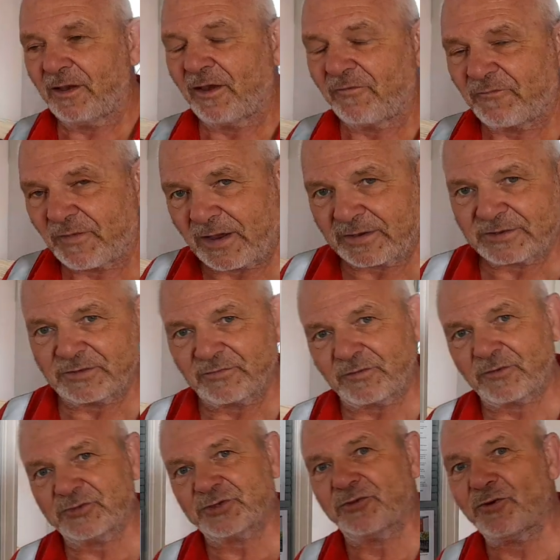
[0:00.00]
effects
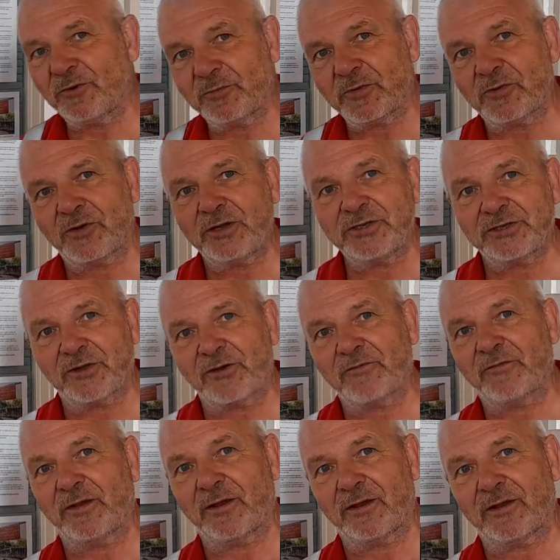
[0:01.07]
of Storm
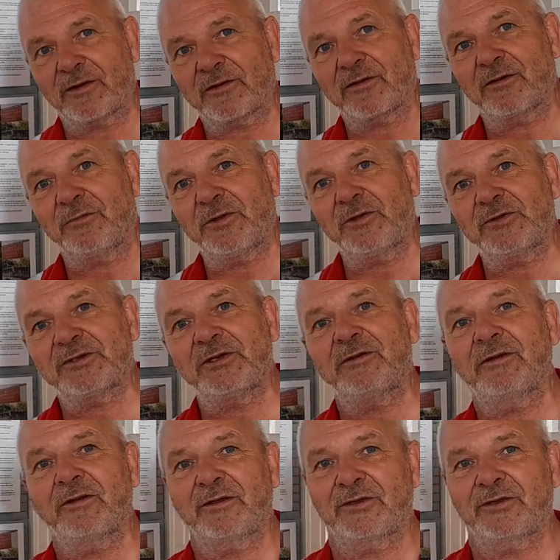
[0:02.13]
Christoph in our community.